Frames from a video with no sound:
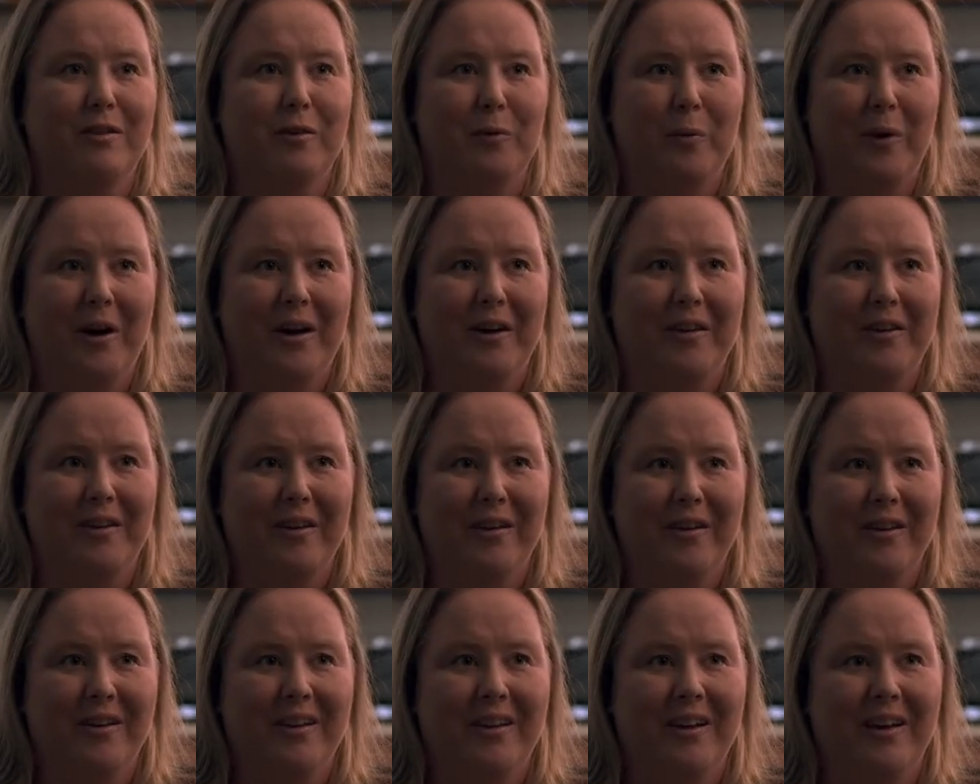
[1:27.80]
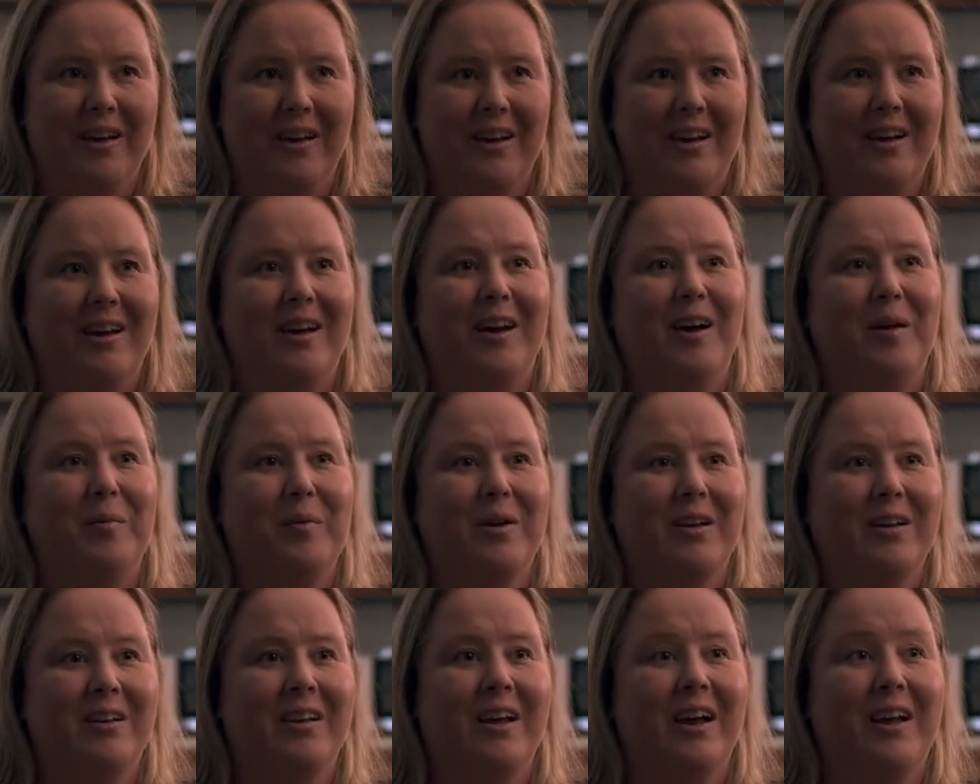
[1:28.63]
as well um,
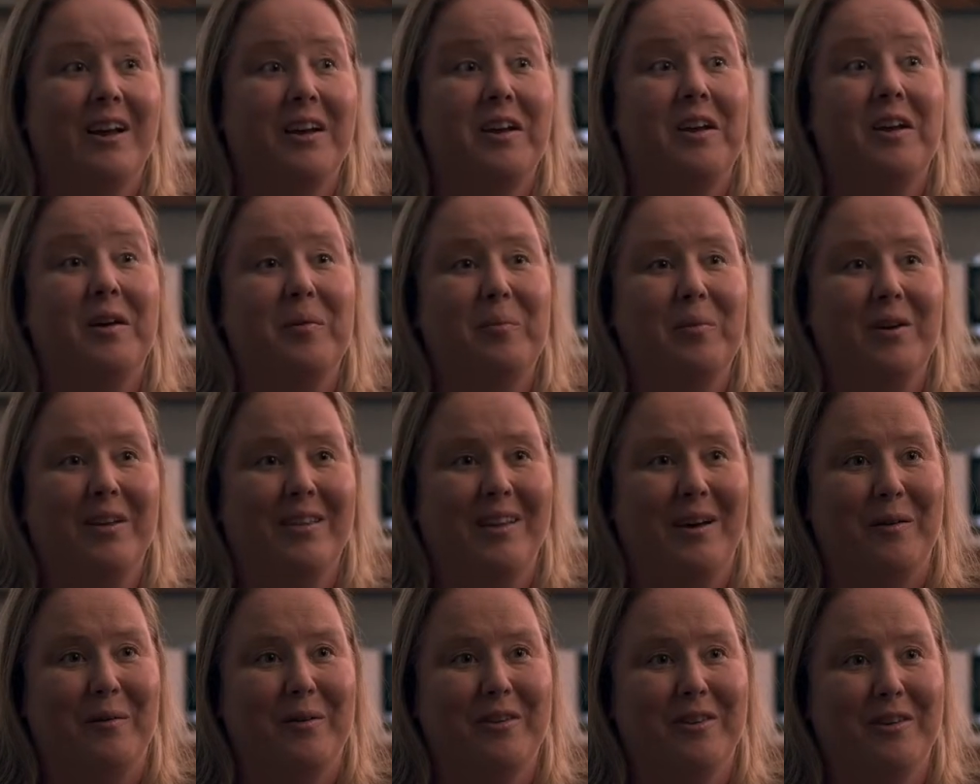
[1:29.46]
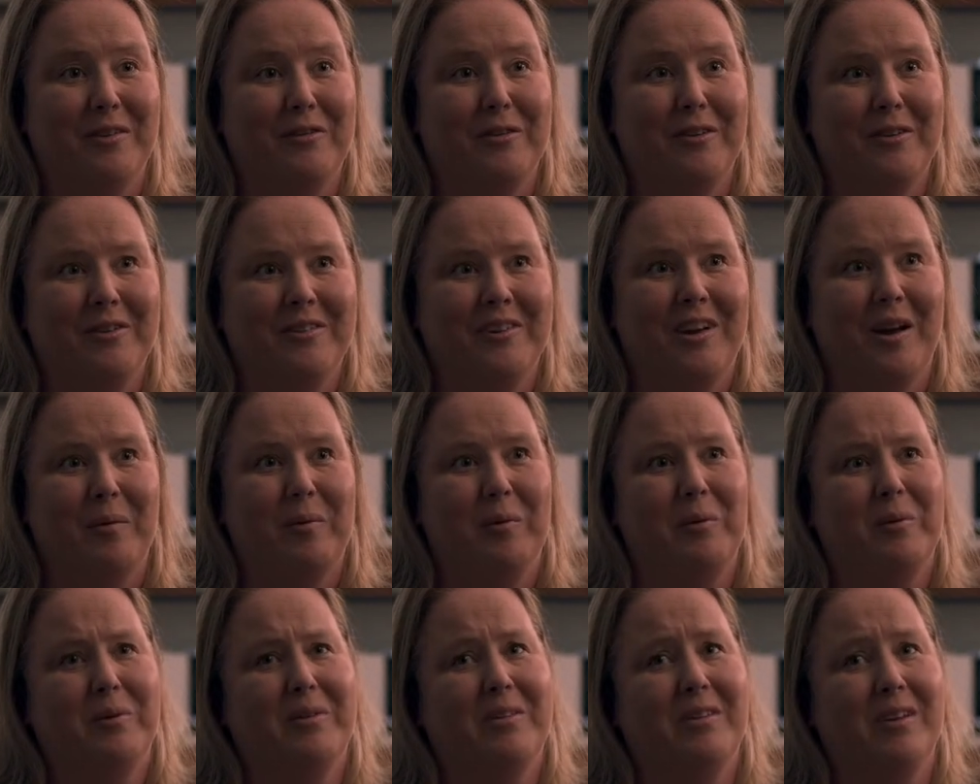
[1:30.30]
it kind of hit me. That was the first time
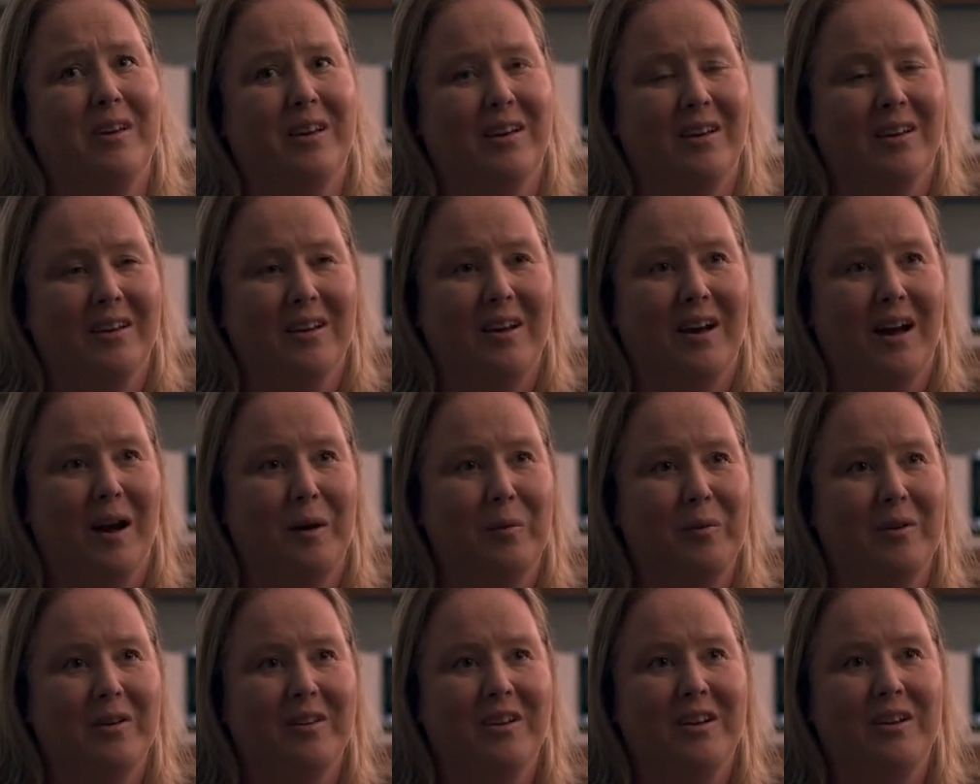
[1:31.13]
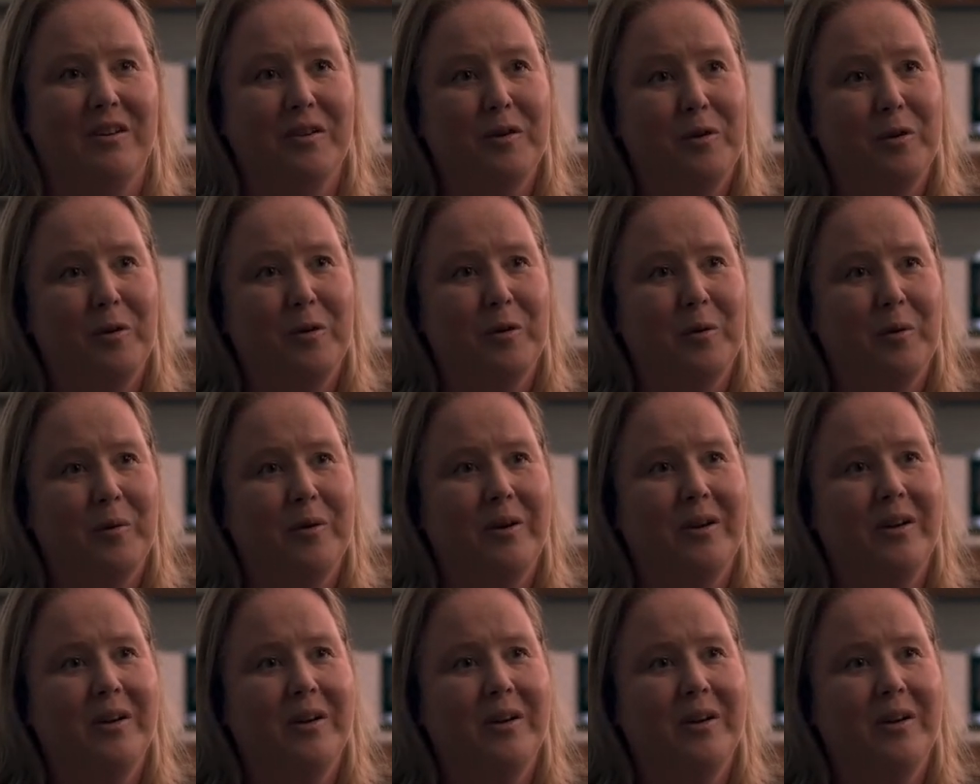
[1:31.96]
I was like, I really do.